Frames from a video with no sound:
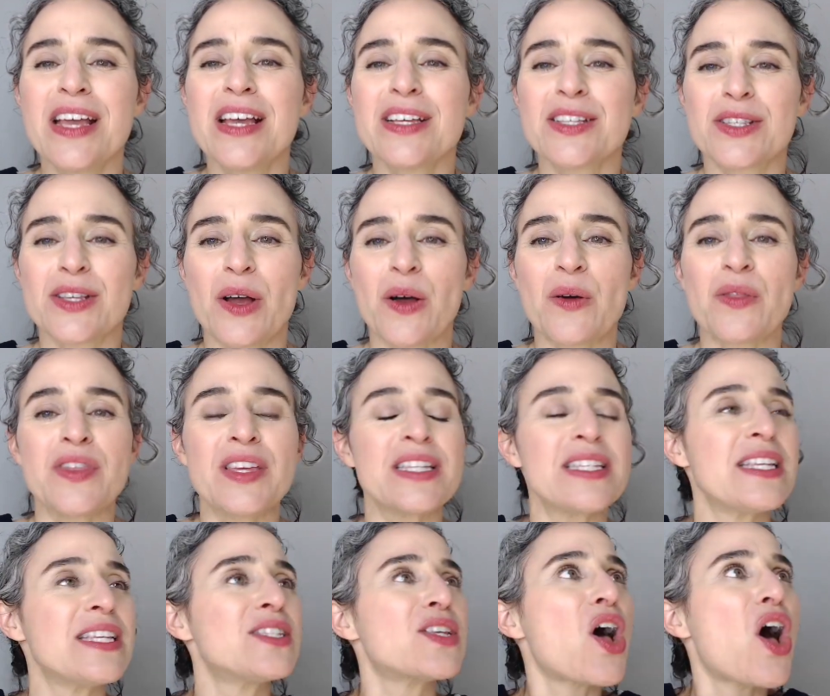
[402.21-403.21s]
So
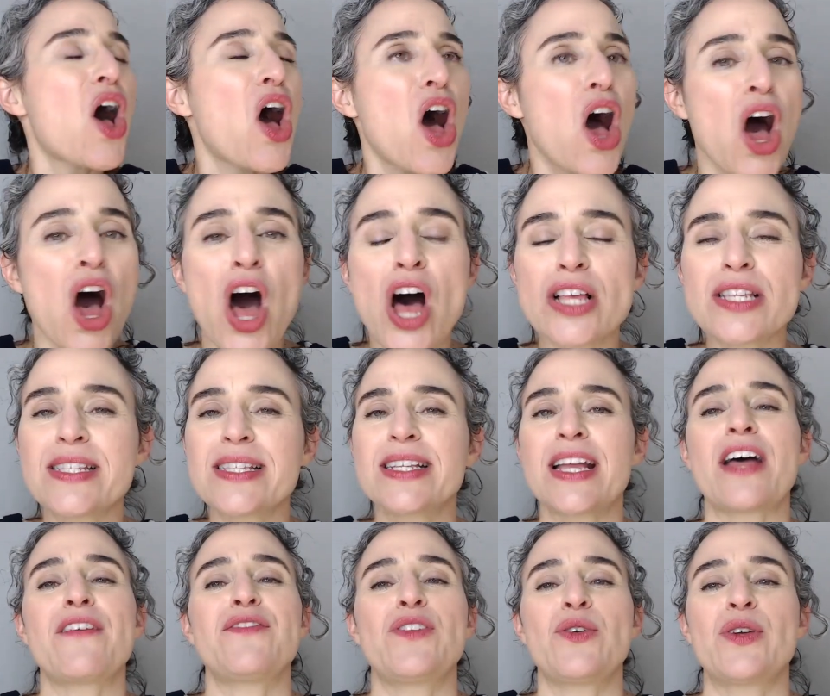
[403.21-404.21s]
this is all
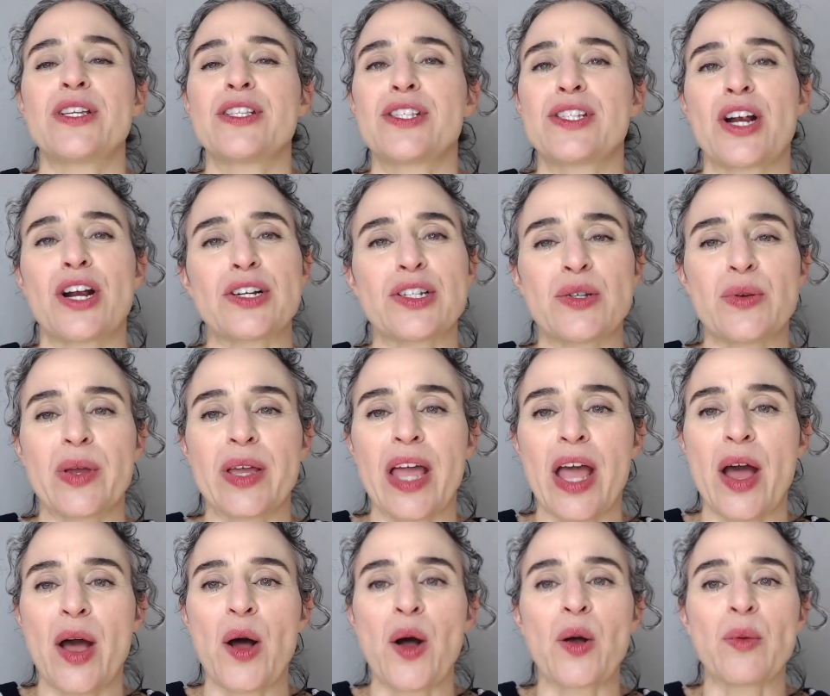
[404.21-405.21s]
stuff you can start doing
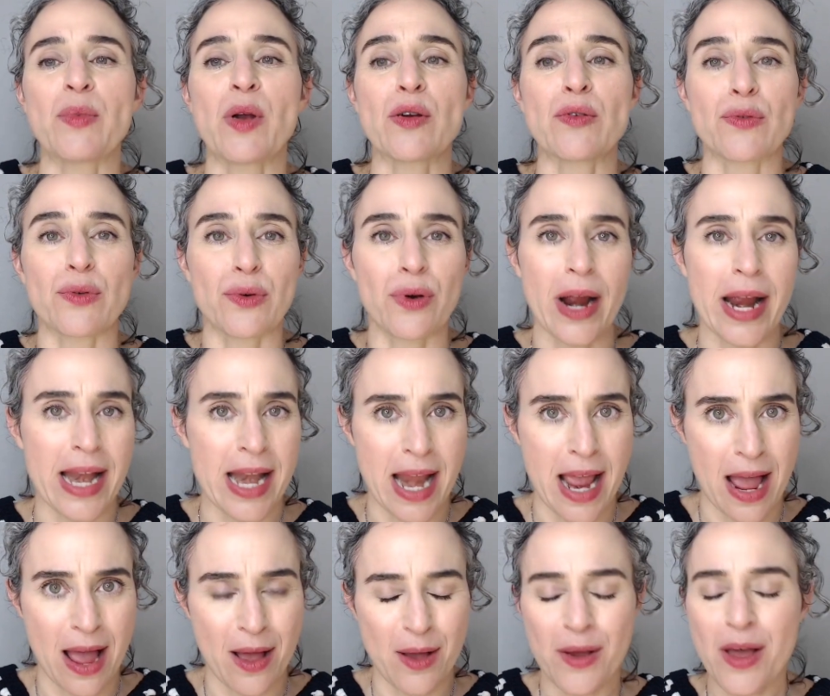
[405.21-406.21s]
at home right
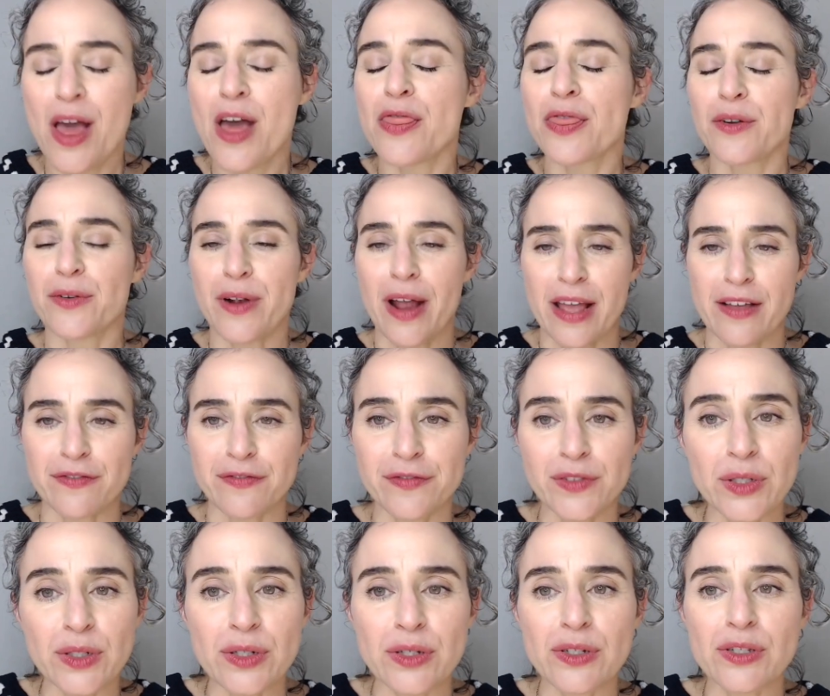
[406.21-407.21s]
now. The right
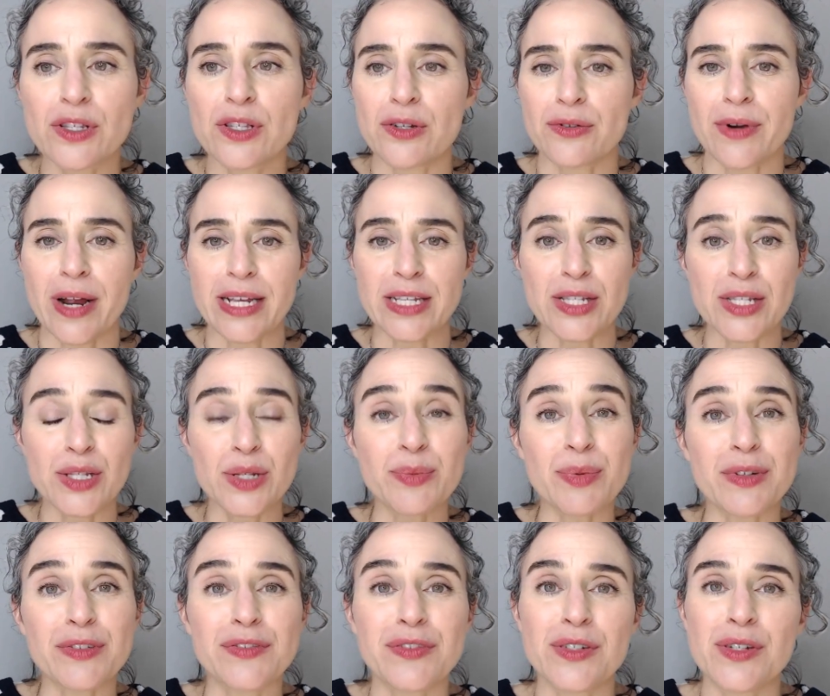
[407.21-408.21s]
foods, the right
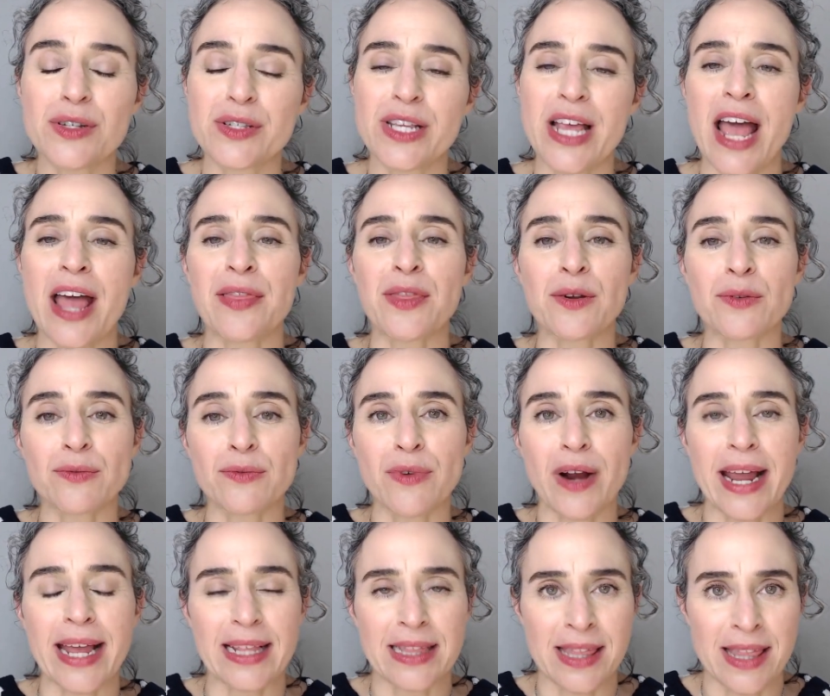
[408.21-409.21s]
superfoods, and the
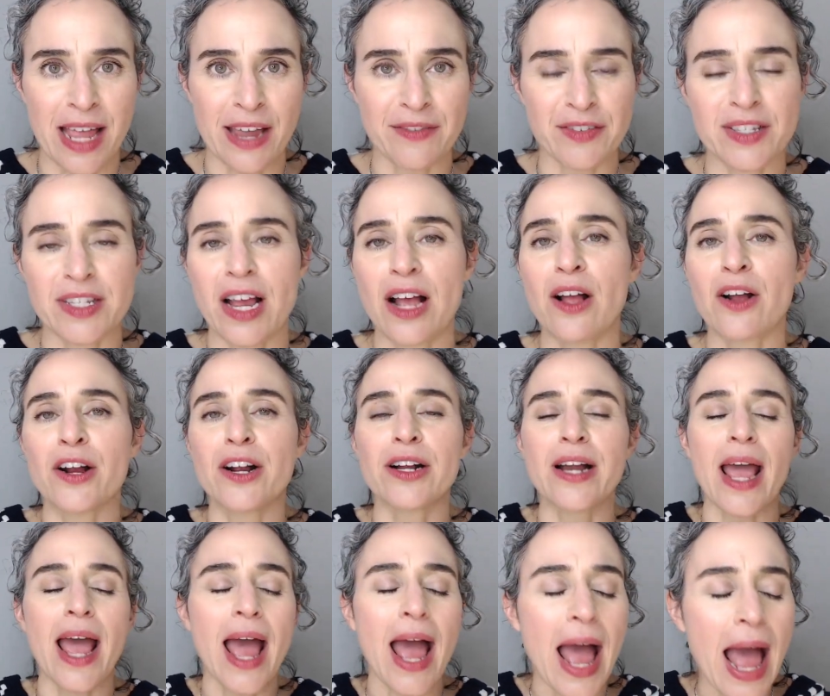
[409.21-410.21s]
right lifestyle are going
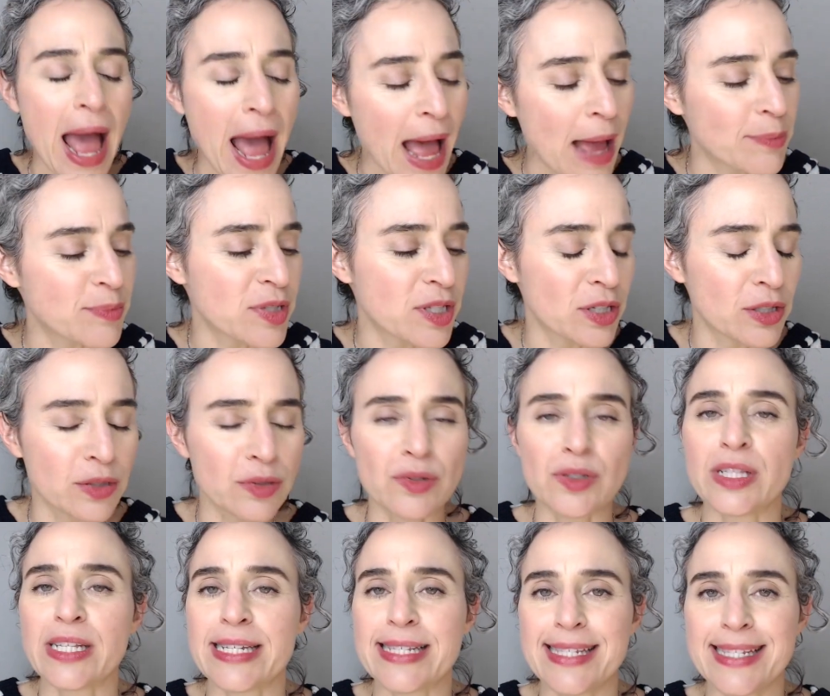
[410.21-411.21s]
to
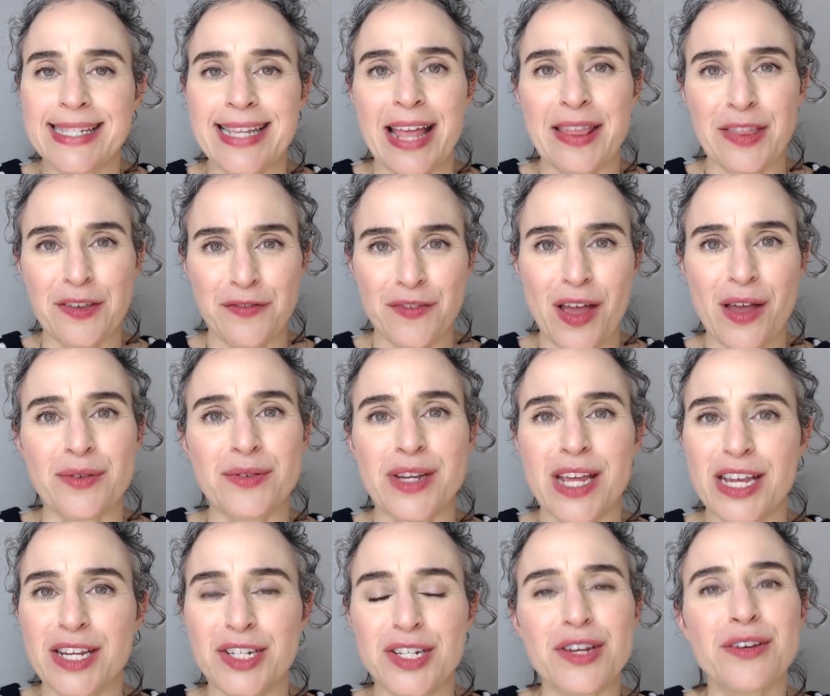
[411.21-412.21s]
absolutely set the
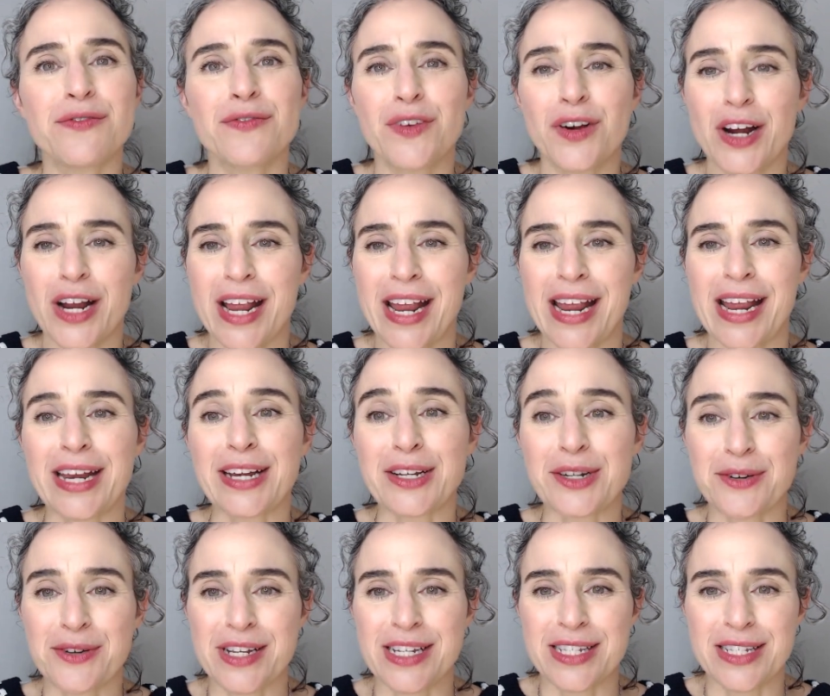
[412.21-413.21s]
foundation for
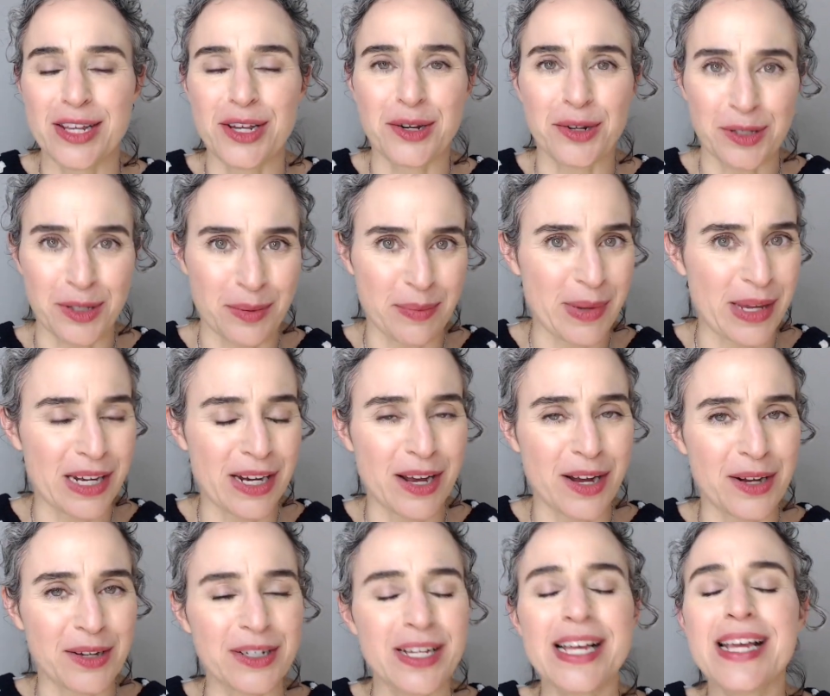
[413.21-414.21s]
increasing your
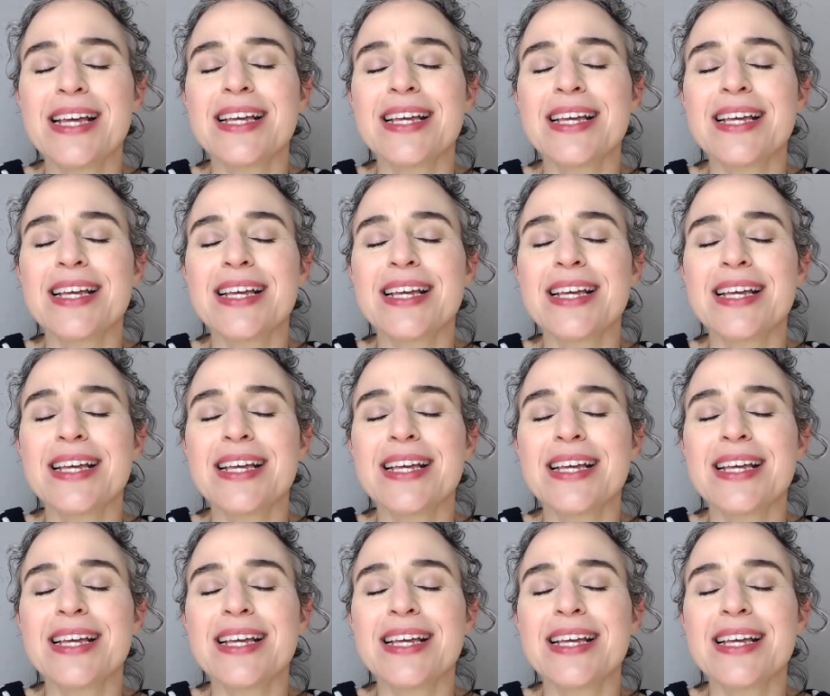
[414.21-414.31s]
libido.